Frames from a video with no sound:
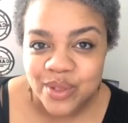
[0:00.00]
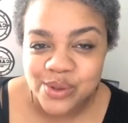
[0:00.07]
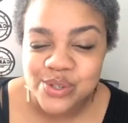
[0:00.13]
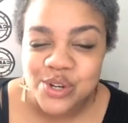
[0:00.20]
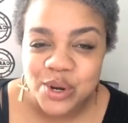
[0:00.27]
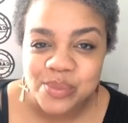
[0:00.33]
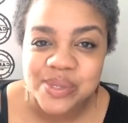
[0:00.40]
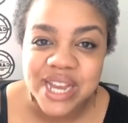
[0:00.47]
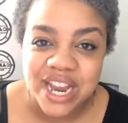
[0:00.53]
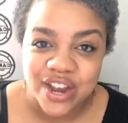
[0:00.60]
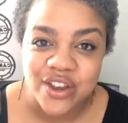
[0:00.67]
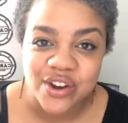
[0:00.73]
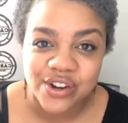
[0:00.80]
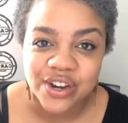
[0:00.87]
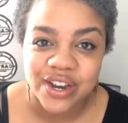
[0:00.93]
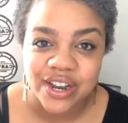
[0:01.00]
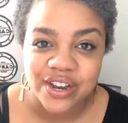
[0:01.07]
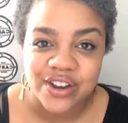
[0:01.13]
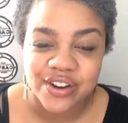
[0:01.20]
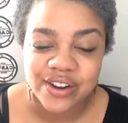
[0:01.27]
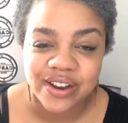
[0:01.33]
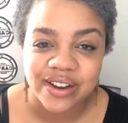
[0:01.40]
terms in
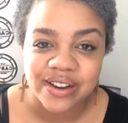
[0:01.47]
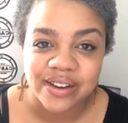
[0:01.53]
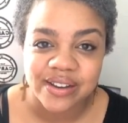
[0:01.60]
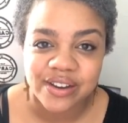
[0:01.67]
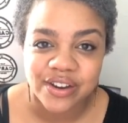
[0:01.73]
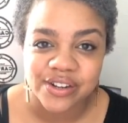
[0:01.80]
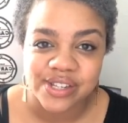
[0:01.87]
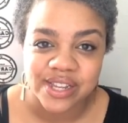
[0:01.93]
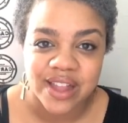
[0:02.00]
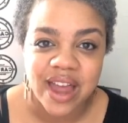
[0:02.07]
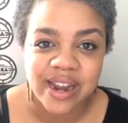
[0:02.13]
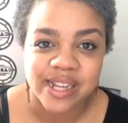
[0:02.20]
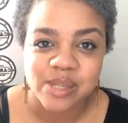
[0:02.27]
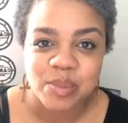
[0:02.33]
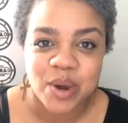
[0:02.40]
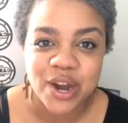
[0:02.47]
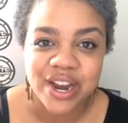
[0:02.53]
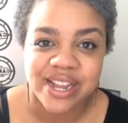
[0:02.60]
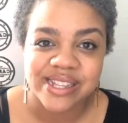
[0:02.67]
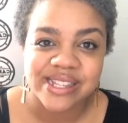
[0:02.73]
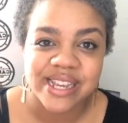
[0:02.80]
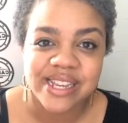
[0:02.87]
your salon
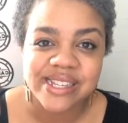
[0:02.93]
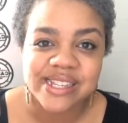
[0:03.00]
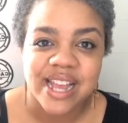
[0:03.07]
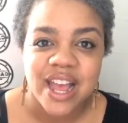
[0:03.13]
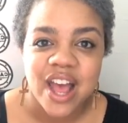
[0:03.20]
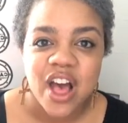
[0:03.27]
experiences.